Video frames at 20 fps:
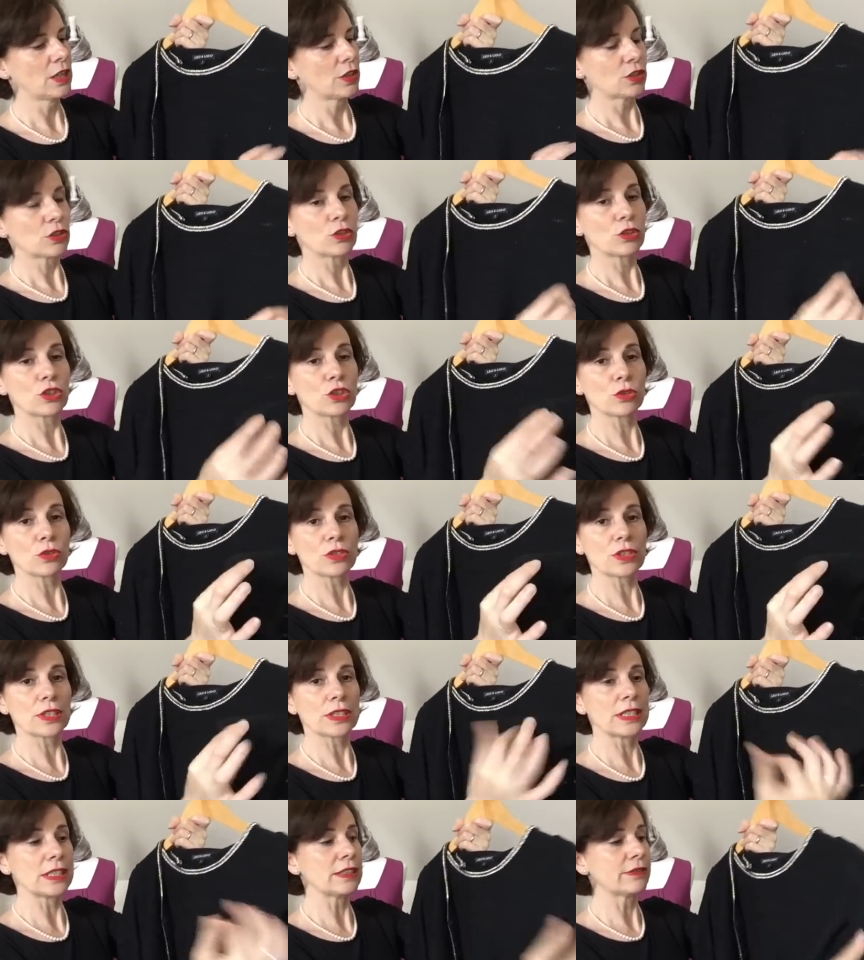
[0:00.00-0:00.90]
So short
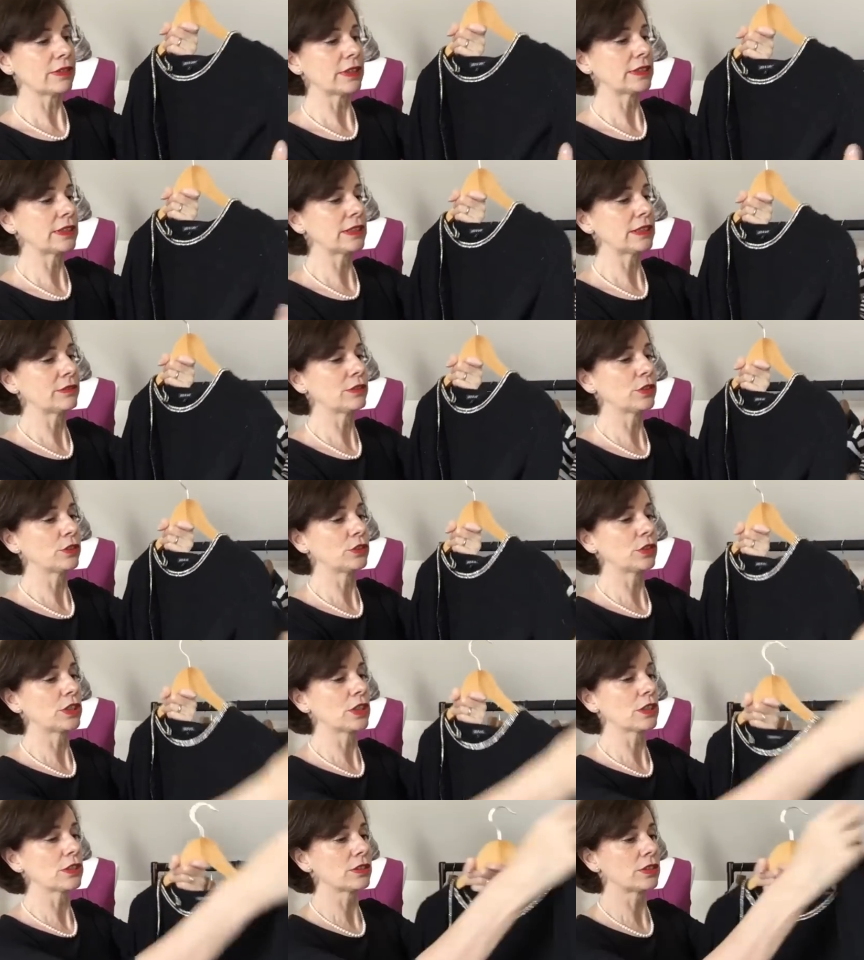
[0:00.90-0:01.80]
sleeve and then I've got the
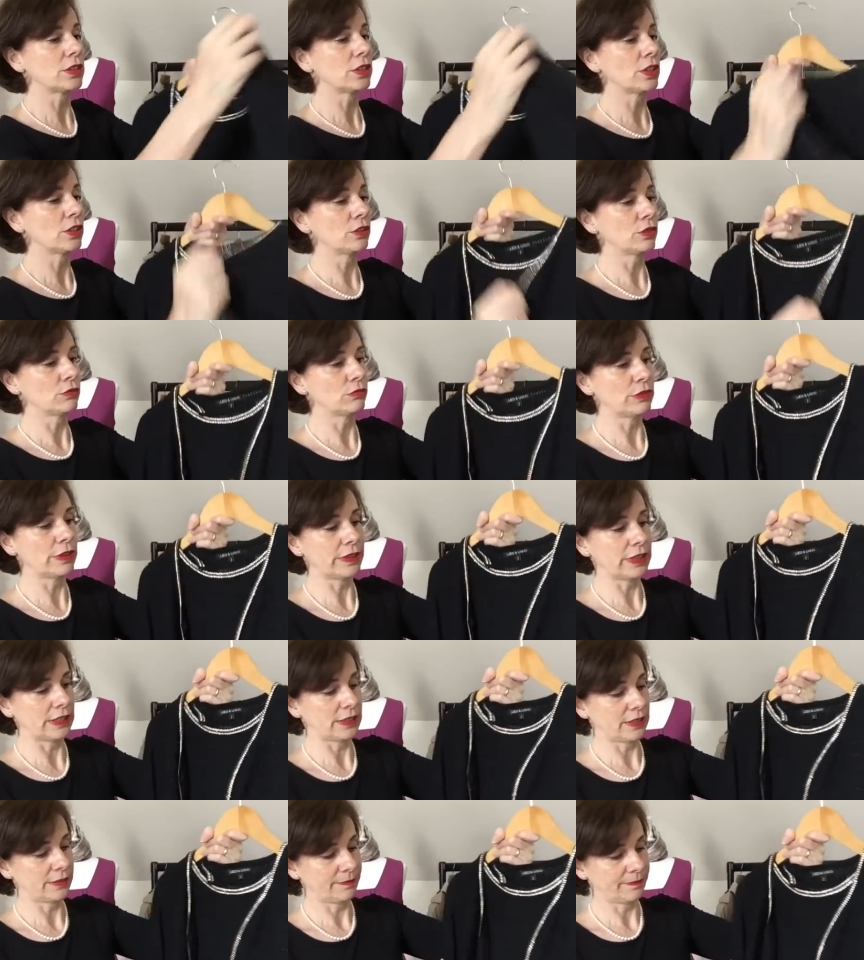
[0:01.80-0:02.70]
cardigan with
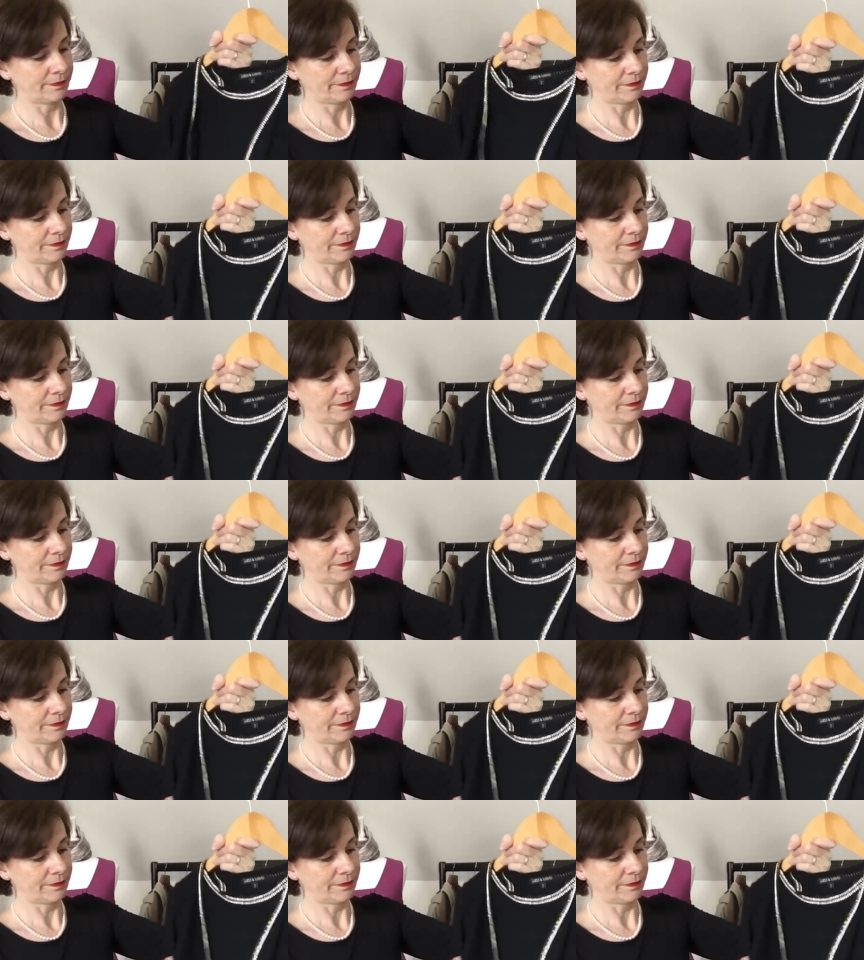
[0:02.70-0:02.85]
it.